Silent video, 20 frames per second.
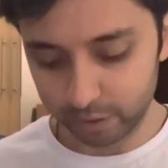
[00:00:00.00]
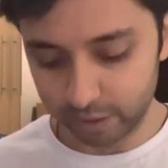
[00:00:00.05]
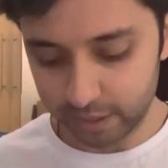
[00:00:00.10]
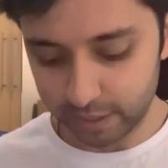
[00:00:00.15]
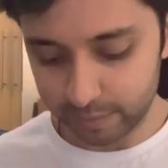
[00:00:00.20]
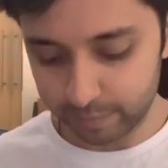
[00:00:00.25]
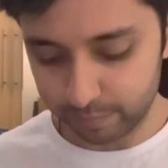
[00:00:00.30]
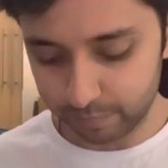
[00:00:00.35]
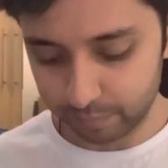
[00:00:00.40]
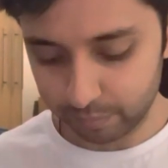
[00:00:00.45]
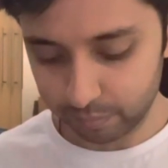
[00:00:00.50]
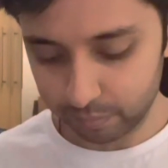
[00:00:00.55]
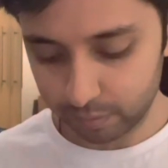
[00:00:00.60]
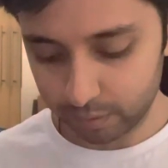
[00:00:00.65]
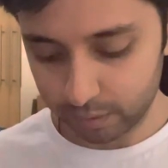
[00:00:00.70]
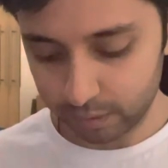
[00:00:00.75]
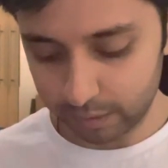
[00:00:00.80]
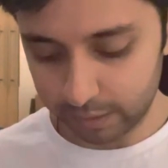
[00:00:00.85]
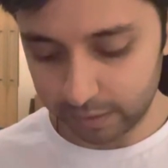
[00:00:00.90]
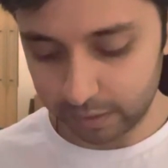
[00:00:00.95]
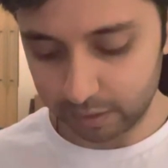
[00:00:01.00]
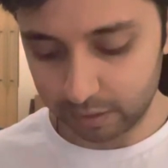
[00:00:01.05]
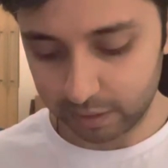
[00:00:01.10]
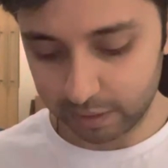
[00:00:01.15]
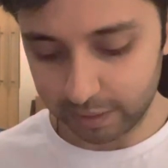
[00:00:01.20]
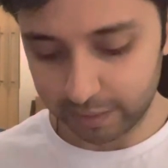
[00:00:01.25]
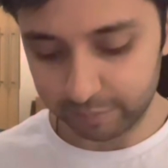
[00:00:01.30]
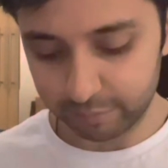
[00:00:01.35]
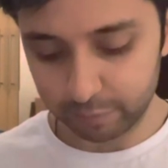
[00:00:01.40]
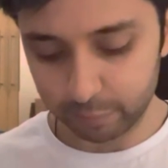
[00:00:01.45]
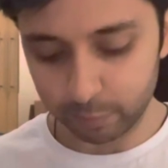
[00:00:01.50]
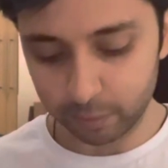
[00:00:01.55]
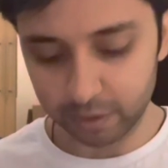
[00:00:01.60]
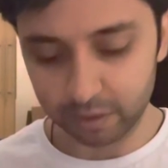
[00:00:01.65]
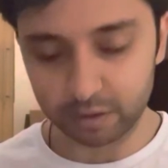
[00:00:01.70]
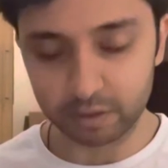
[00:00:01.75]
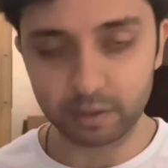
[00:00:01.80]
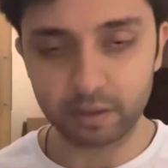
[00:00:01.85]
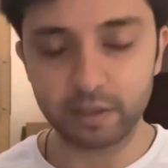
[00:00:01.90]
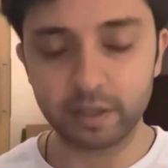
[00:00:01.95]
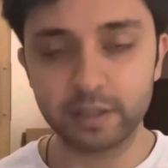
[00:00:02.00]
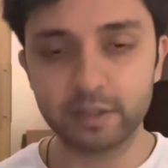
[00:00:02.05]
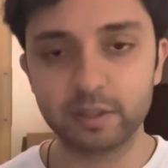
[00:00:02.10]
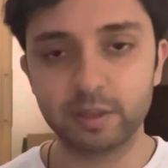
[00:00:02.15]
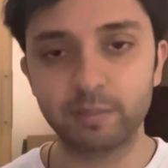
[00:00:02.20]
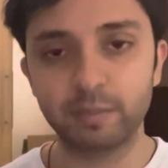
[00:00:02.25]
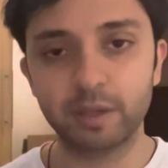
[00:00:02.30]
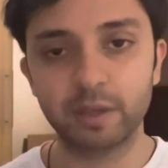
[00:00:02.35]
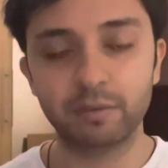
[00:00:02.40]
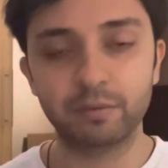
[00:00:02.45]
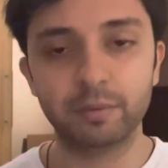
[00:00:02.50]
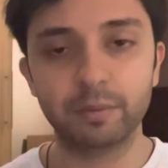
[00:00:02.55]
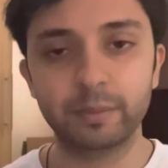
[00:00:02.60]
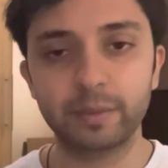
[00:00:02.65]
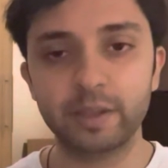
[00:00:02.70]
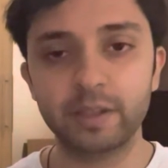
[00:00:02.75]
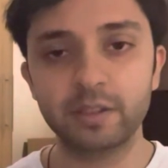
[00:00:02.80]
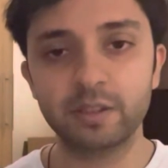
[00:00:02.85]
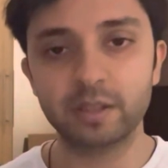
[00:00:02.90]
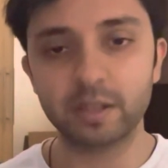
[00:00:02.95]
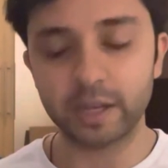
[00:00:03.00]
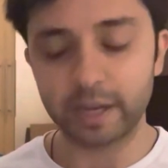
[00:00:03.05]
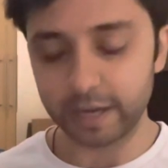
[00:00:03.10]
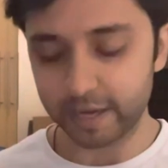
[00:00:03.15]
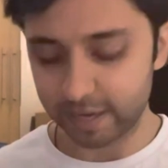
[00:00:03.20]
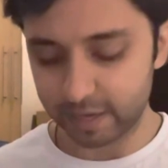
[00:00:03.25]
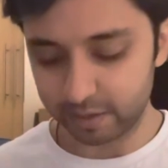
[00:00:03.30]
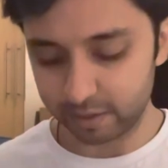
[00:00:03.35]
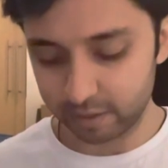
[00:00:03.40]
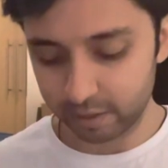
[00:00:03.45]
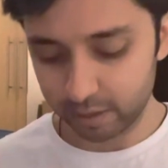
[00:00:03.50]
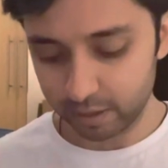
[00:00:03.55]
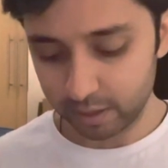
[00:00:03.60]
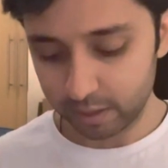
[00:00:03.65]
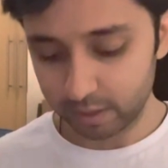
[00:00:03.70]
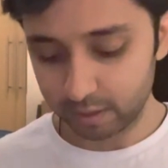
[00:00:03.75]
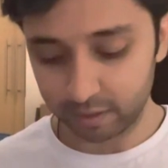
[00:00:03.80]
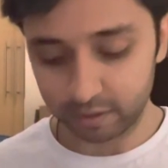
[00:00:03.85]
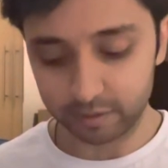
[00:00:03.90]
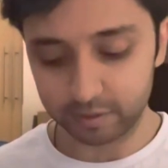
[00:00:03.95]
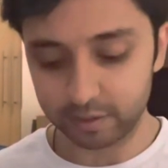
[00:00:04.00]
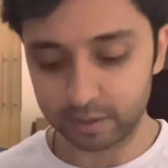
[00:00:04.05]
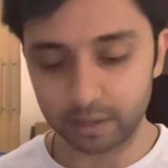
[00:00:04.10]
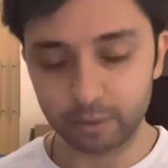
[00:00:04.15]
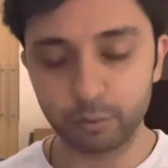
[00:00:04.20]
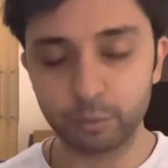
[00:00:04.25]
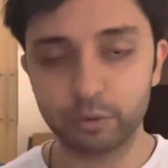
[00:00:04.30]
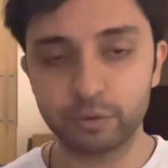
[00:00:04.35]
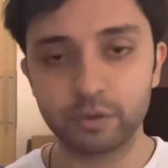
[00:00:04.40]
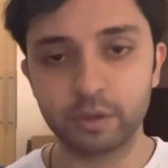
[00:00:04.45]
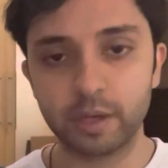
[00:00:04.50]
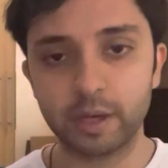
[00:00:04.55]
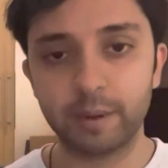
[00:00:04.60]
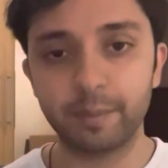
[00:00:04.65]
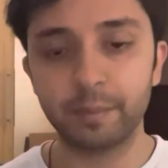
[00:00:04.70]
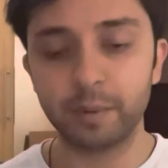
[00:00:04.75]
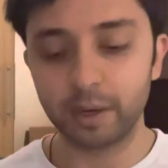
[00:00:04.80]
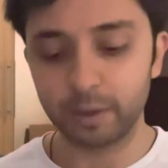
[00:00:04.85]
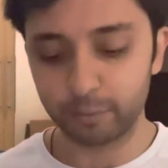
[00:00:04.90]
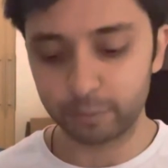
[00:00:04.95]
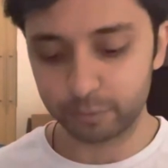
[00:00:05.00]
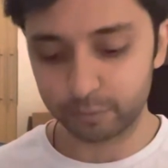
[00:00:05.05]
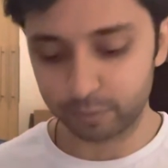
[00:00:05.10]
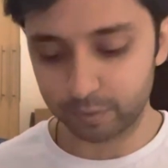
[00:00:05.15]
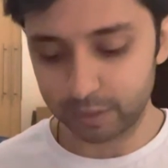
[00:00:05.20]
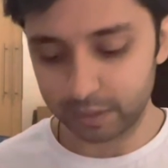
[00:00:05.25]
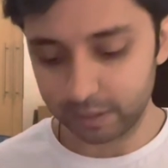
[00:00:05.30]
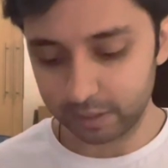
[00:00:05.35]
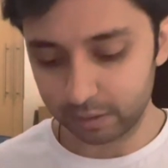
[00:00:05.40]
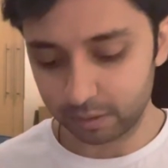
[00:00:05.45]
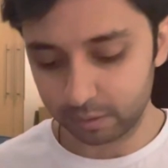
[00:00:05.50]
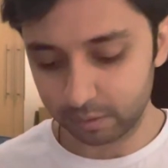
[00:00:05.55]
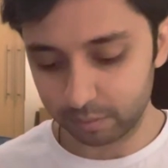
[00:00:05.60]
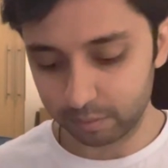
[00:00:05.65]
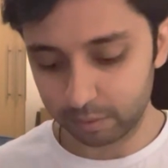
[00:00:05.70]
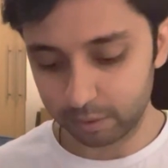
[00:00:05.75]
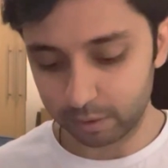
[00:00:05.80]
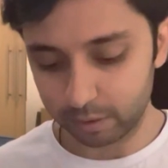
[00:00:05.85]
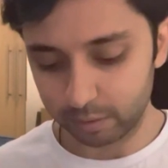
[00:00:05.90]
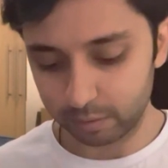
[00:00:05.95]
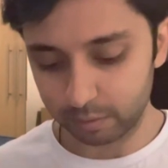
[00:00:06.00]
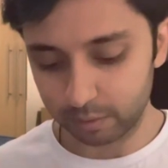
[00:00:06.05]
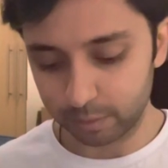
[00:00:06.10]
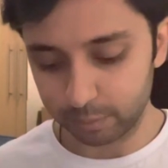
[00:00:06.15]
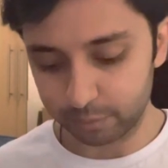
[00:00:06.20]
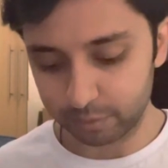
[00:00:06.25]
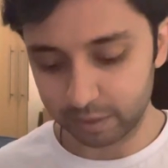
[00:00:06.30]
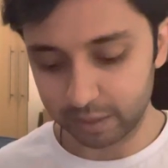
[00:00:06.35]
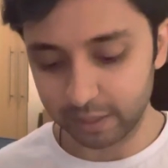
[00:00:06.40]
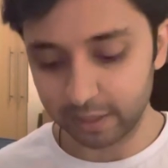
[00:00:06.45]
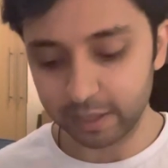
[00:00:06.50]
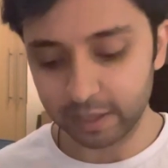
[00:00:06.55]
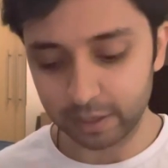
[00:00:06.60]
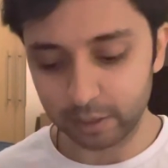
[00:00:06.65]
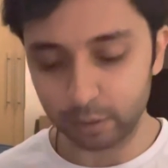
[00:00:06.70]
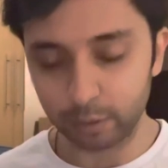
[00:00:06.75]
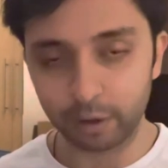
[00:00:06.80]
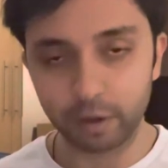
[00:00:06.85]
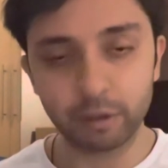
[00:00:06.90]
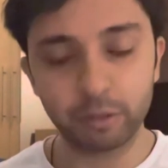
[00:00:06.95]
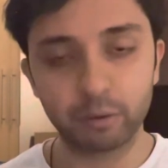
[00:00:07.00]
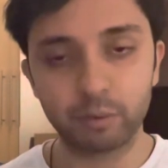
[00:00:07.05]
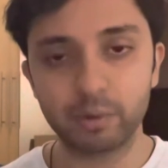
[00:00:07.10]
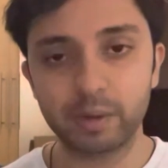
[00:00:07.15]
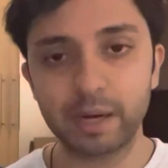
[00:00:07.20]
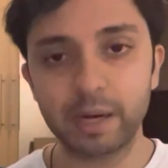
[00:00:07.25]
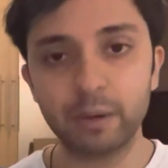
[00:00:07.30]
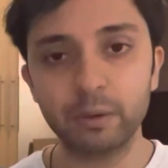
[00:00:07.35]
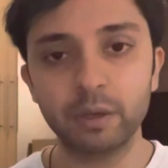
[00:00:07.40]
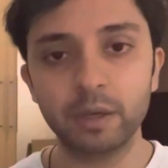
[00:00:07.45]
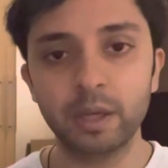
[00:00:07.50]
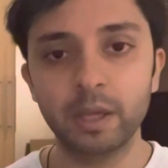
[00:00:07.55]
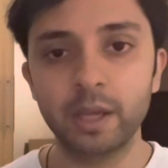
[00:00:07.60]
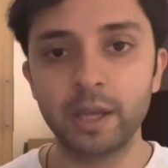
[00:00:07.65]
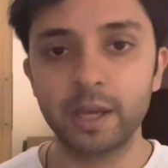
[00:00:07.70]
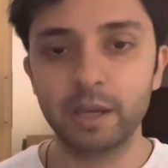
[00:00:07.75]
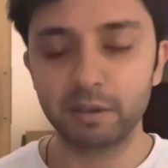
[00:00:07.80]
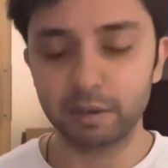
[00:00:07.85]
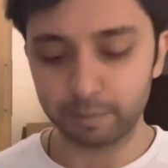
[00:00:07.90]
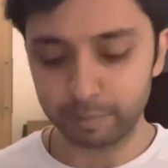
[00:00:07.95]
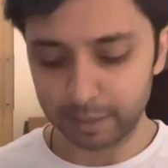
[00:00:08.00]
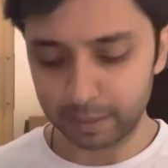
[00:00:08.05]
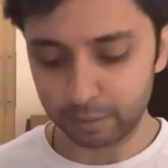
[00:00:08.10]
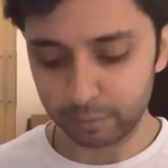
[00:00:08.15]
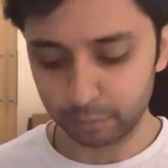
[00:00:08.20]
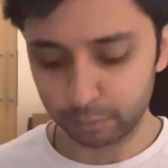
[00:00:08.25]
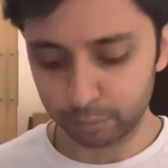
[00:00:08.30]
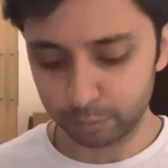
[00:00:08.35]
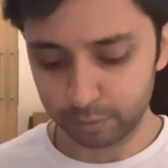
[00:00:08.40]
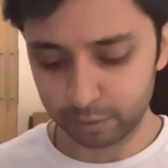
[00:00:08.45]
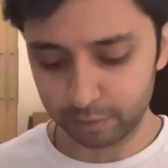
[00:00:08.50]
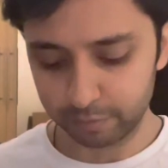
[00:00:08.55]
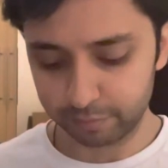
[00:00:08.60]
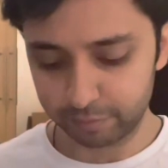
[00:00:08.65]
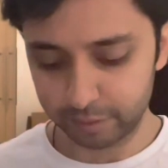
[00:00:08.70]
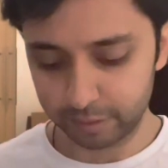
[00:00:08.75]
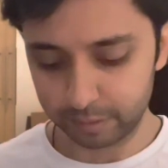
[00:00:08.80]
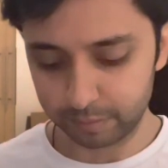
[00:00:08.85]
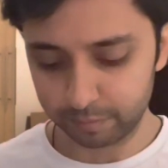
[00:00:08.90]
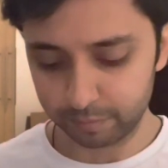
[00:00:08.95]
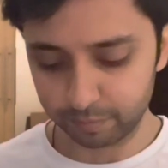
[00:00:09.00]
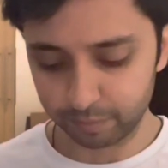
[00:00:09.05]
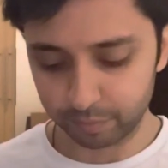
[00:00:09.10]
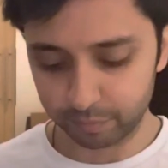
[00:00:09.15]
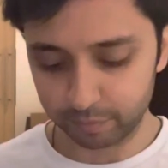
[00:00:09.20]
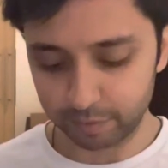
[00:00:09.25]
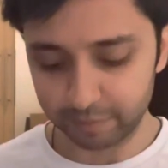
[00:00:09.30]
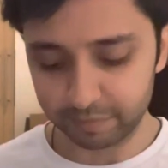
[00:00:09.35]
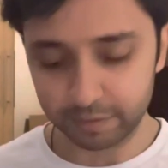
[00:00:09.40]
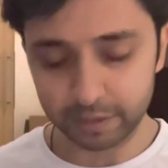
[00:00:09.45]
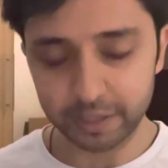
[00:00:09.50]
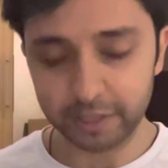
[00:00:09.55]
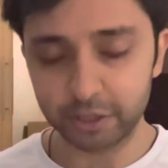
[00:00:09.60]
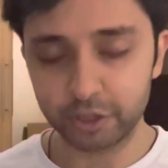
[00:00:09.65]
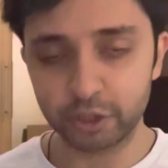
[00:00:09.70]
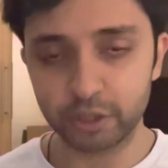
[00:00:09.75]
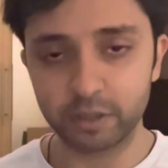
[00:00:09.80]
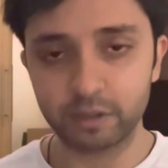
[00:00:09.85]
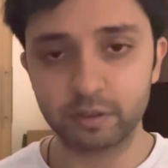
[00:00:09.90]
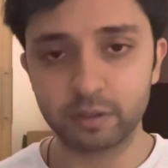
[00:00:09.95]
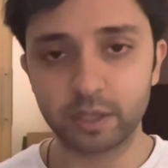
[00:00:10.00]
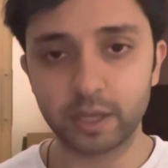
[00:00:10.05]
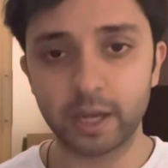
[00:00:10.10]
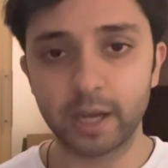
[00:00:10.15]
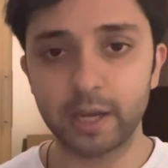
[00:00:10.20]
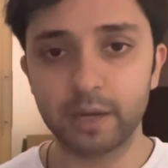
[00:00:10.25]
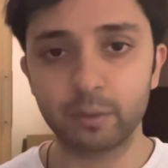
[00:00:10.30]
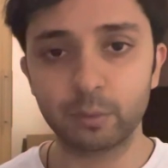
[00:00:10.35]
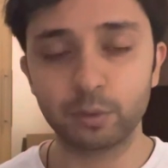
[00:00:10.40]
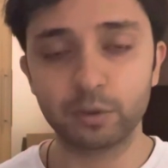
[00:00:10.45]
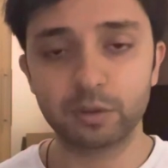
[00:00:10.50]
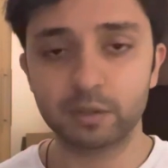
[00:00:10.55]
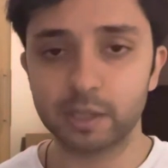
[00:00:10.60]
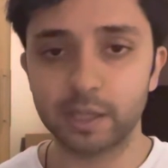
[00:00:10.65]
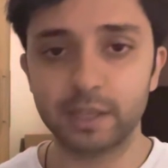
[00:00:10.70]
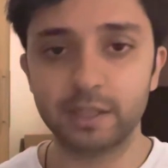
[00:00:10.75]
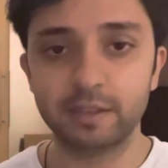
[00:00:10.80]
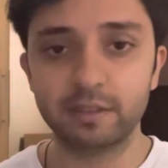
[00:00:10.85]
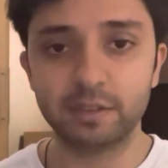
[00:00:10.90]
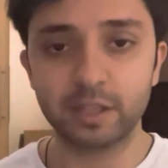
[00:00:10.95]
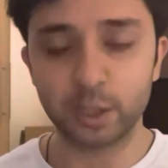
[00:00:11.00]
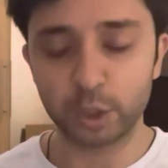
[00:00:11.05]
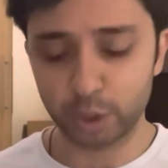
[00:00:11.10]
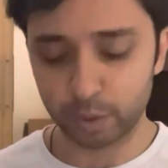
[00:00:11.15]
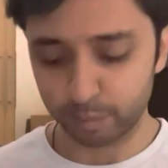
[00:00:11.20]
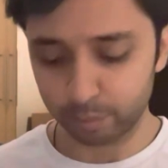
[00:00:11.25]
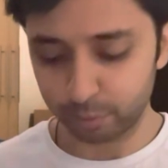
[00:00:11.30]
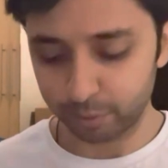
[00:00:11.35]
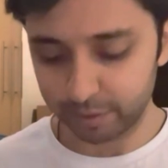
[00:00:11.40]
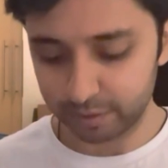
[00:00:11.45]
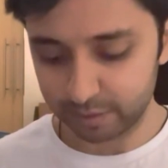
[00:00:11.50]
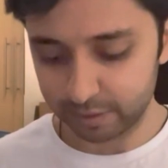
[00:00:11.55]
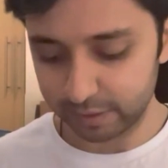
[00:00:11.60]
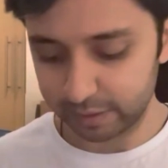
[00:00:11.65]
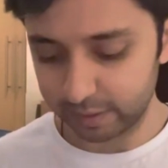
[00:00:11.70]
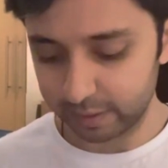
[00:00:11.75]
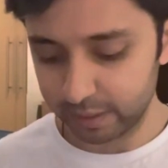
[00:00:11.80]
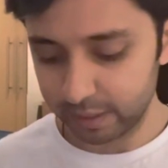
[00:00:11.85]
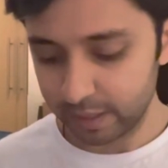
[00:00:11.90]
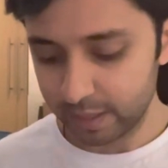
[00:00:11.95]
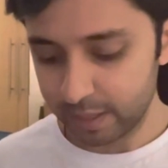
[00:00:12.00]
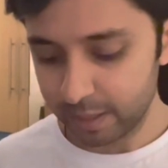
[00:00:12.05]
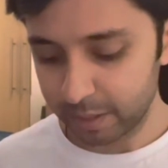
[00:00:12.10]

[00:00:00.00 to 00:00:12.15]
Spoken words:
I think everyone can learn something from this. And like I said, it was, I was really, you know, I was thinking a lot throughout about all the different revelations and all the studies that she pointed.